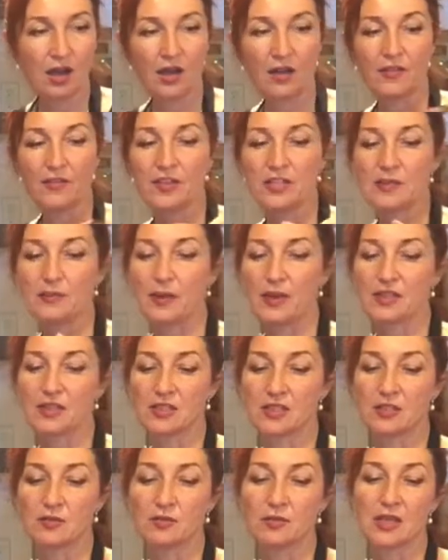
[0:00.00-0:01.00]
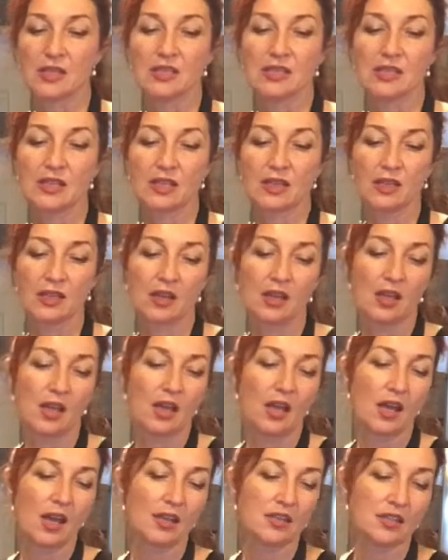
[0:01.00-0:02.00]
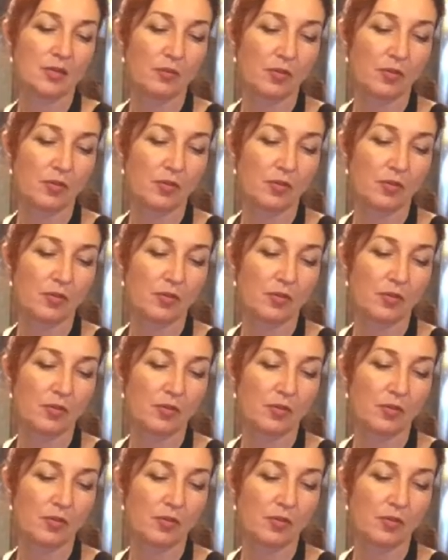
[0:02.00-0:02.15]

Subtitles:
This spice is amazing. It's a